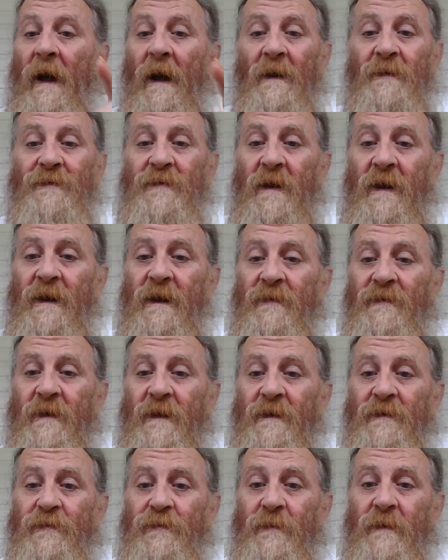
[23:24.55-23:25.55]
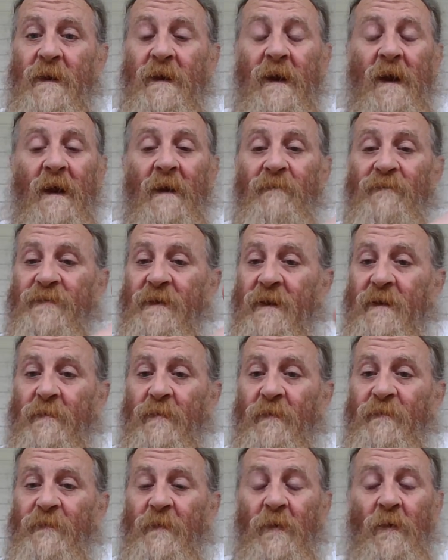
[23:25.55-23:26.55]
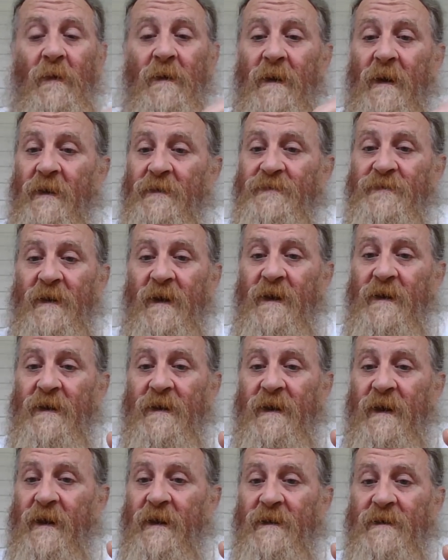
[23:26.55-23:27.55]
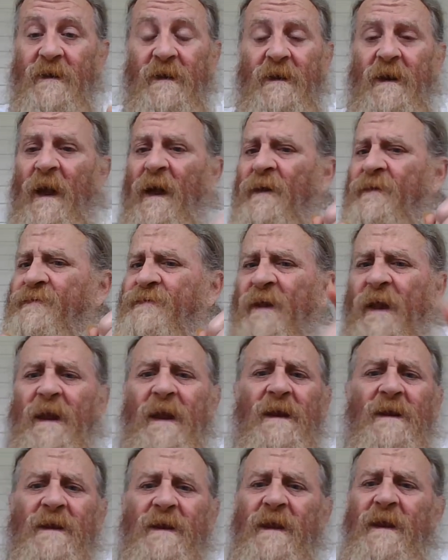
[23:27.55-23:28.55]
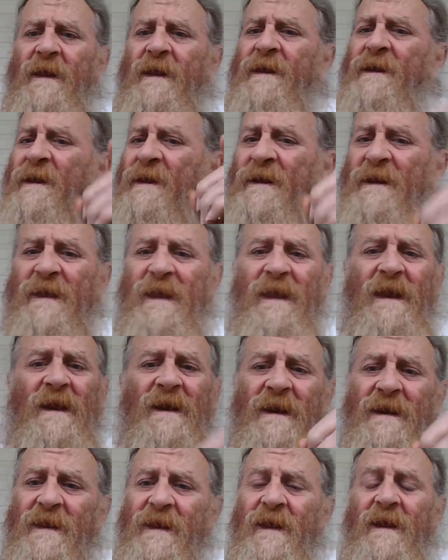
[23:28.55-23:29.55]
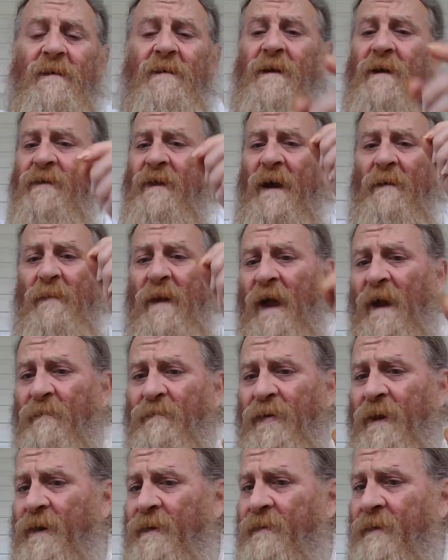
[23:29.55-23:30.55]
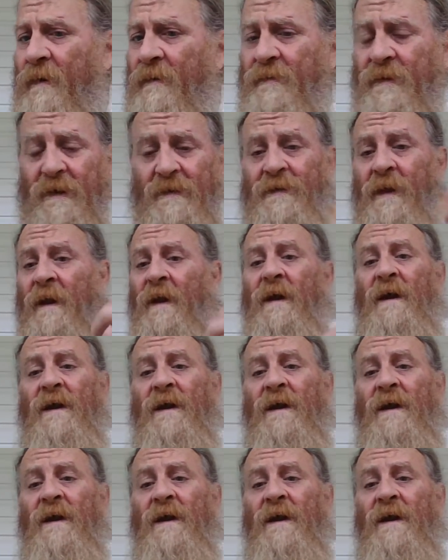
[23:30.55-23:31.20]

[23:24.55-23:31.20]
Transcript: I'll tell you this, I've said it before and I say it again and I say it again and again and again because I'm like Peter on this.